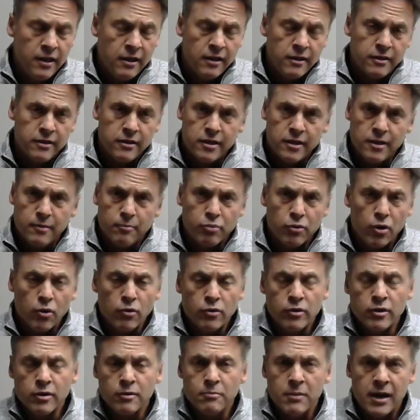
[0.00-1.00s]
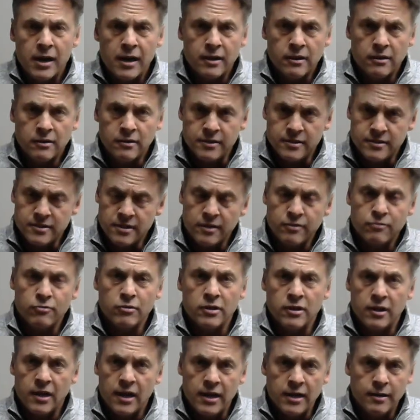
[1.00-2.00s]
the broker model is
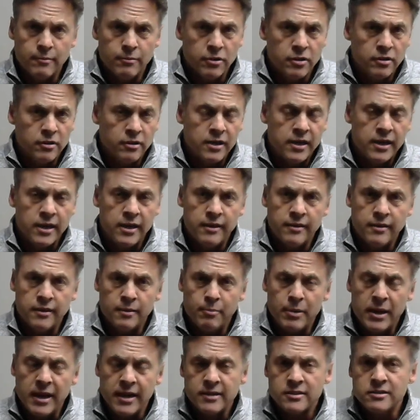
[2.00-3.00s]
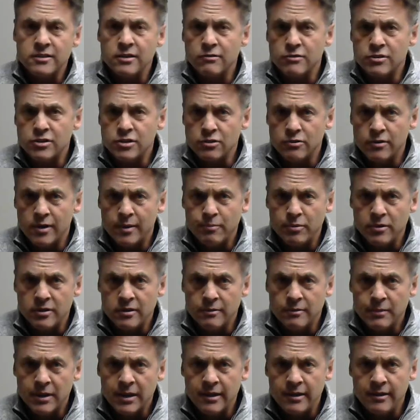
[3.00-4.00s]
unreliable and the banks don't show up with the
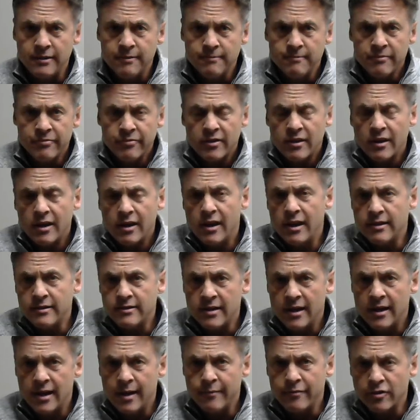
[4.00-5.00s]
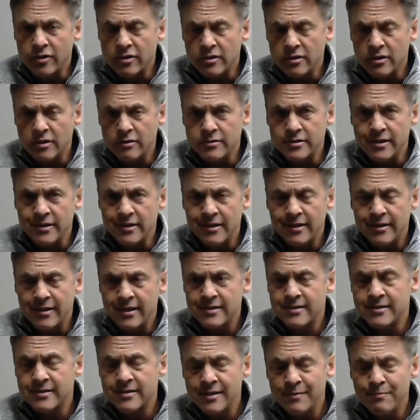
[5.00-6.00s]
money on time for closing. And that
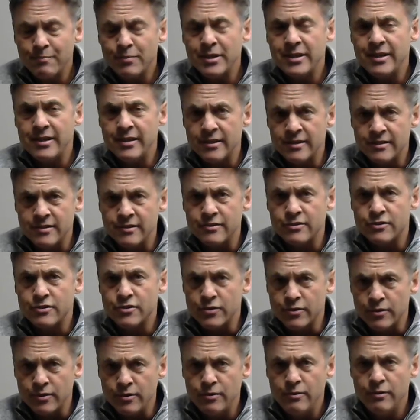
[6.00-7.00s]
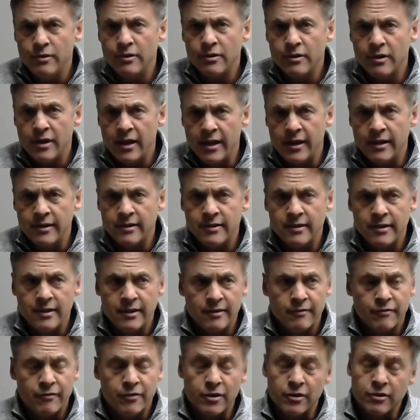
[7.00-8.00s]
simply isn't true. And
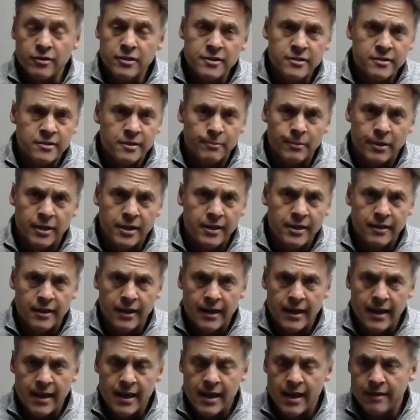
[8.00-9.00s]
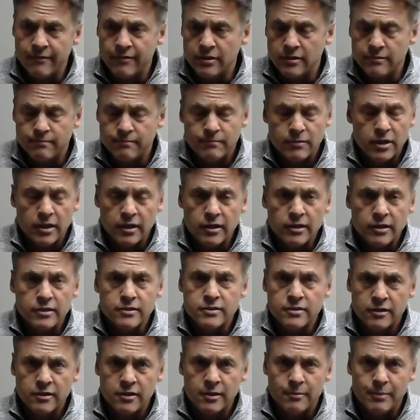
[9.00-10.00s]
if there is somebody that I have a
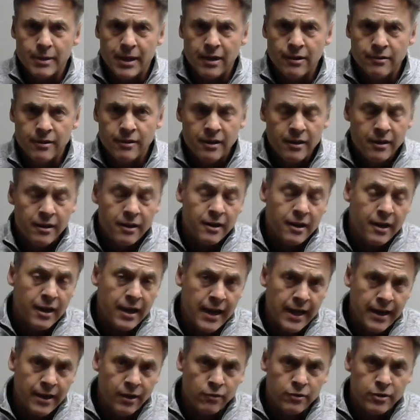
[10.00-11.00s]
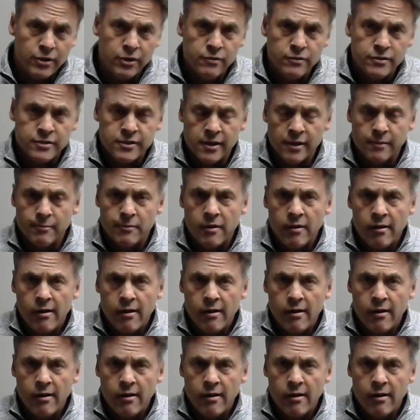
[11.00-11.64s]
concern about, I don't use them.